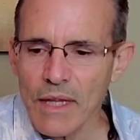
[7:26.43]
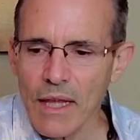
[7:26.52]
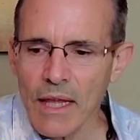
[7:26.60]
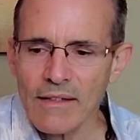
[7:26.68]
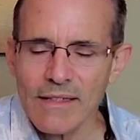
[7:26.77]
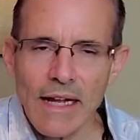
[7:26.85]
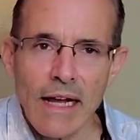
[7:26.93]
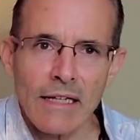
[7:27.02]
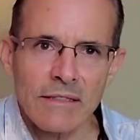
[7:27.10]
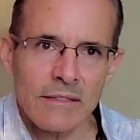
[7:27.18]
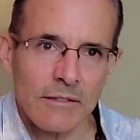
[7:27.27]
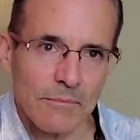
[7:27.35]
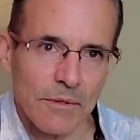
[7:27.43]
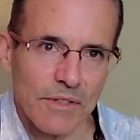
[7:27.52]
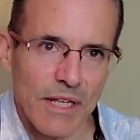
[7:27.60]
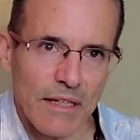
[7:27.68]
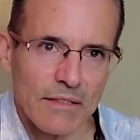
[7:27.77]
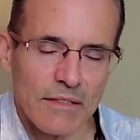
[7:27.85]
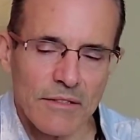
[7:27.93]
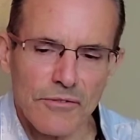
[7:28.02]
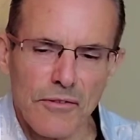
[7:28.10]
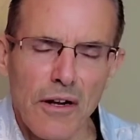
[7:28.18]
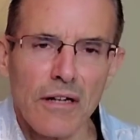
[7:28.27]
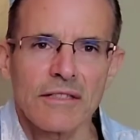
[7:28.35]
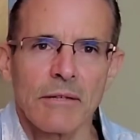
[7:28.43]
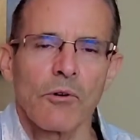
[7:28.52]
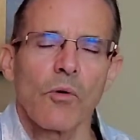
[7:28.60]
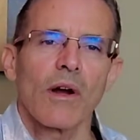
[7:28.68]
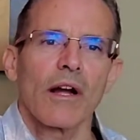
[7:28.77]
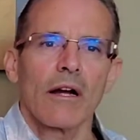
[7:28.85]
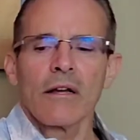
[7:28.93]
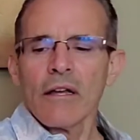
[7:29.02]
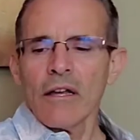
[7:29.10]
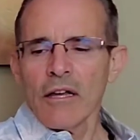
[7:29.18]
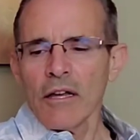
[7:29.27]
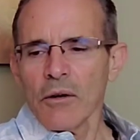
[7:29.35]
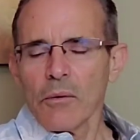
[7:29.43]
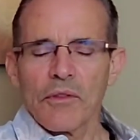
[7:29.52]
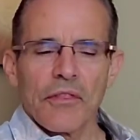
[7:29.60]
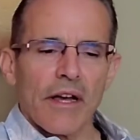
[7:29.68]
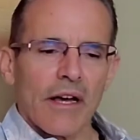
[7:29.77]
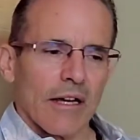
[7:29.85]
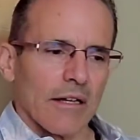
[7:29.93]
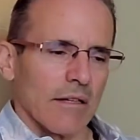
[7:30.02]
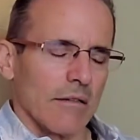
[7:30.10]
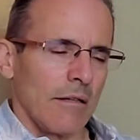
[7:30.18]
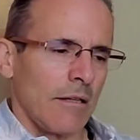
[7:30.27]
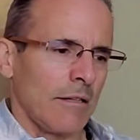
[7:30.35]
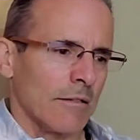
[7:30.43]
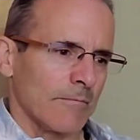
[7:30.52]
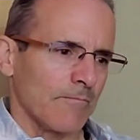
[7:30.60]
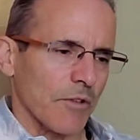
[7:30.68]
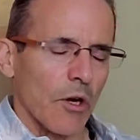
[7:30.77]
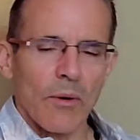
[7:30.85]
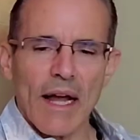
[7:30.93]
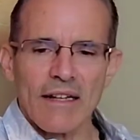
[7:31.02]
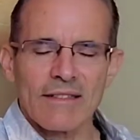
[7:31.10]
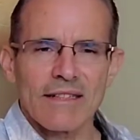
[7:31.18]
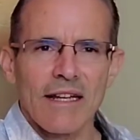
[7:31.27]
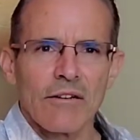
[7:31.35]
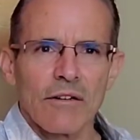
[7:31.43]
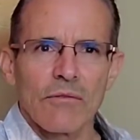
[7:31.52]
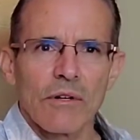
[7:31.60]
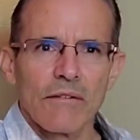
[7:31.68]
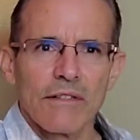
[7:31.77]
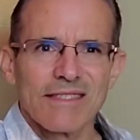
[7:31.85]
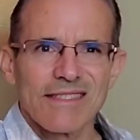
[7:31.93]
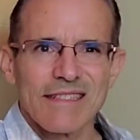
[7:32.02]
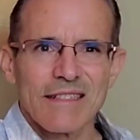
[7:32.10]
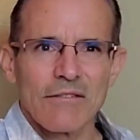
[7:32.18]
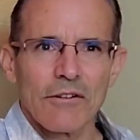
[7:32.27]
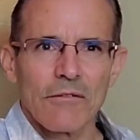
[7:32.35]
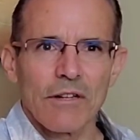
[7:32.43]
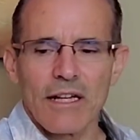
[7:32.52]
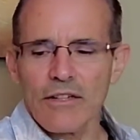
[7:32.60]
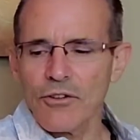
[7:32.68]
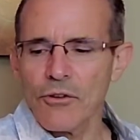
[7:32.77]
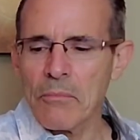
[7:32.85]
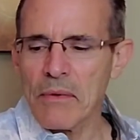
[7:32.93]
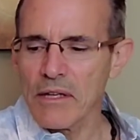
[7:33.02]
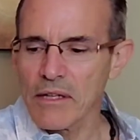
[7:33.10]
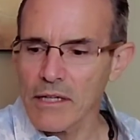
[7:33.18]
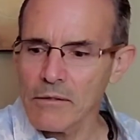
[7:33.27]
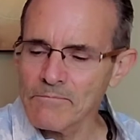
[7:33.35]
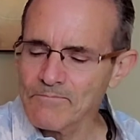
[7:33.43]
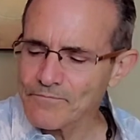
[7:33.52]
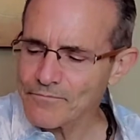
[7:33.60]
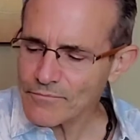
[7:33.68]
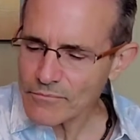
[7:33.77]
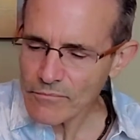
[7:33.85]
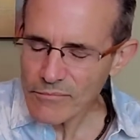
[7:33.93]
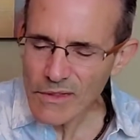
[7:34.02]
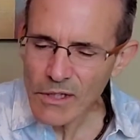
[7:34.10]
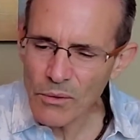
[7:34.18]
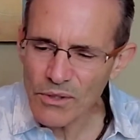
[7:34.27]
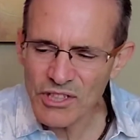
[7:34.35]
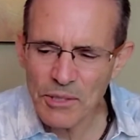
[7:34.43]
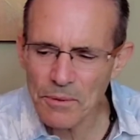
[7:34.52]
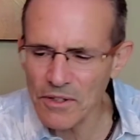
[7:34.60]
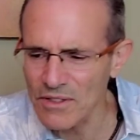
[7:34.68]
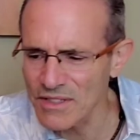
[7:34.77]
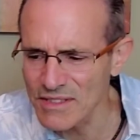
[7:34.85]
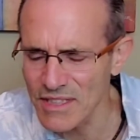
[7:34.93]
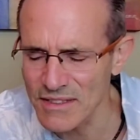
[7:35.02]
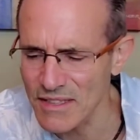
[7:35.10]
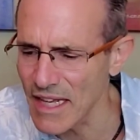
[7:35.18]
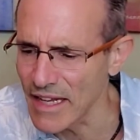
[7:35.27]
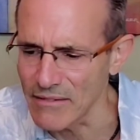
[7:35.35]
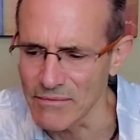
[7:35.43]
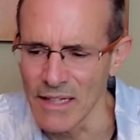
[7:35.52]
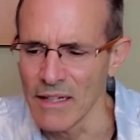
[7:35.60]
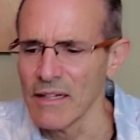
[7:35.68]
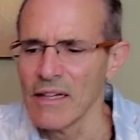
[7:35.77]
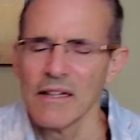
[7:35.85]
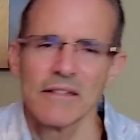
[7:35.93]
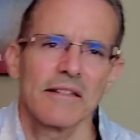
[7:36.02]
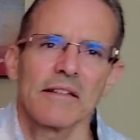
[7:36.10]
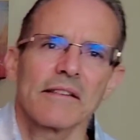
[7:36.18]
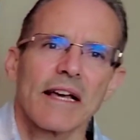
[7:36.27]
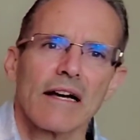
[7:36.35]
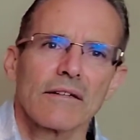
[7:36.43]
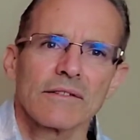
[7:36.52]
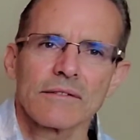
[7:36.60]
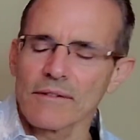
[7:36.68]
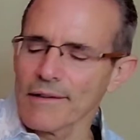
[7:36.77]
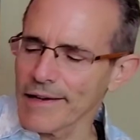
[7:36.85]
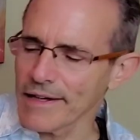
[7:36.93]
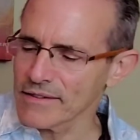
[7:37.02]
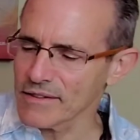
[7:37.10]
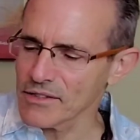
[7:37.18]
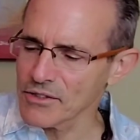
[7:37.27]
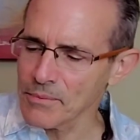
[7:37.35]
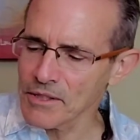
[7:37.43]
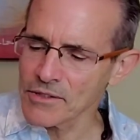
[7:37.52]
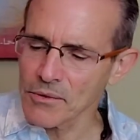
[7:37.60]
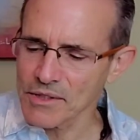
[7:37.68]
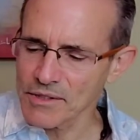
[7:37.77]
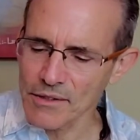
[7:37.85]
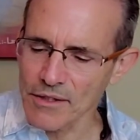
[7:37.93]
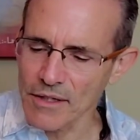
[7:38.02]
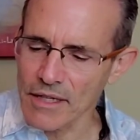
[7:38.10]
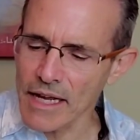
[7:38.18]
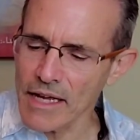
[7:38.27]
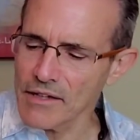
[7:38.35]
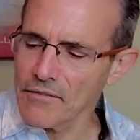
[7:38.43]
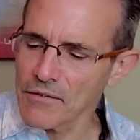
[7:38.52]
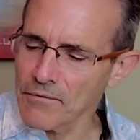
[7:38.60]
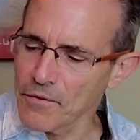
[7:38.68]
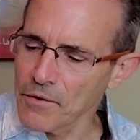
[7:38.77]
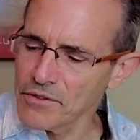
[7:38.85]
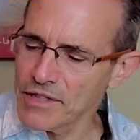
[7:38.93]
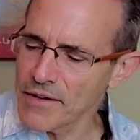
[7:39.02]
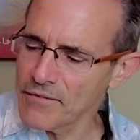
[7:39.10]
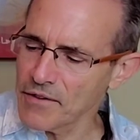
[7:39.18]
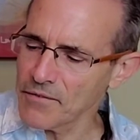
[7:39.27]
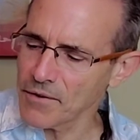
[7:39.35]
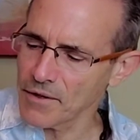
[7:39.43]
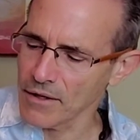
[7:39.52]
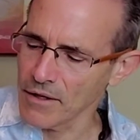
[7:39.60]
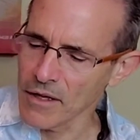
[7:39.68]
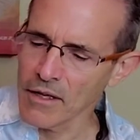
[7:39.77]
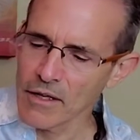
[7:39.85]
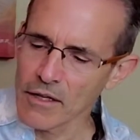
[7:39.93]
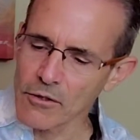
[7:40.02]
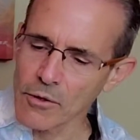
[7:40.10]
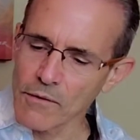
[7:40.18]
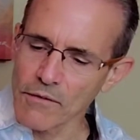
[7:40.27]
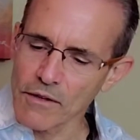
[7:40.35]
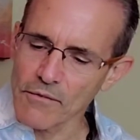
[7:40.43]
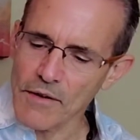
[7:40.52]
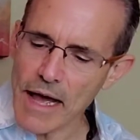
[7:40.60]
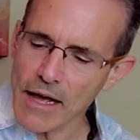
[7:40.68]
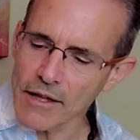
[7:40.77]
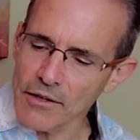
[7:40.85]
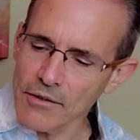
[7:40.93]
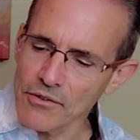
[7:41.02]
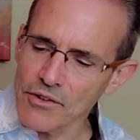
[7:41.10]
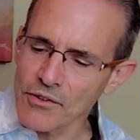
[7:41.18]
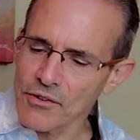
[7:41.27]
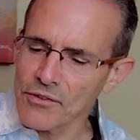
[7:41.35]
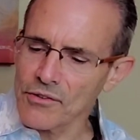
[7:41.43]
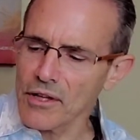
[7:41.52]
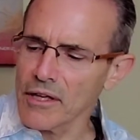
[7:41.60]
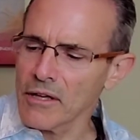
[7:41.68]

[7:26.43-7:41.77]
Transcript: antioxidant protection as far as I'm aware, with a ORAC scale equivalency of over like 2 million. Where typical is just like 10,000 or less. It just depends on what you're looking at. Different foods have different equivalent values. This is